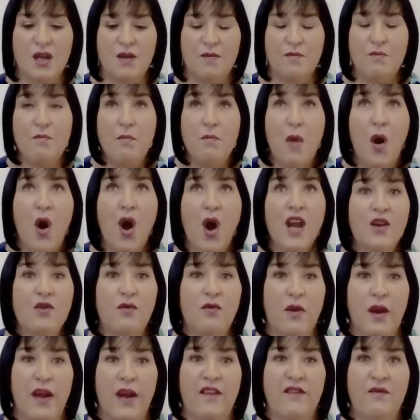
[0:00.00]
My
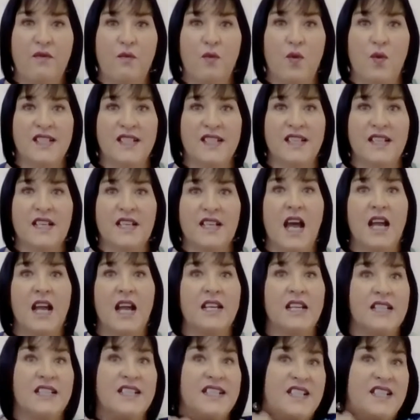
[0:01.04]
grief wasn't
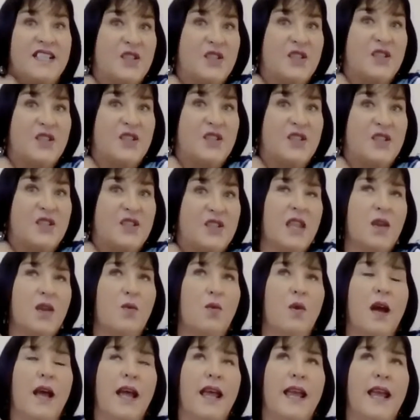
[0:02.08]
understood
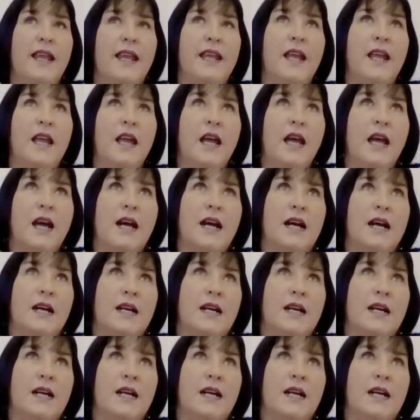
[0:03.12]
in the way,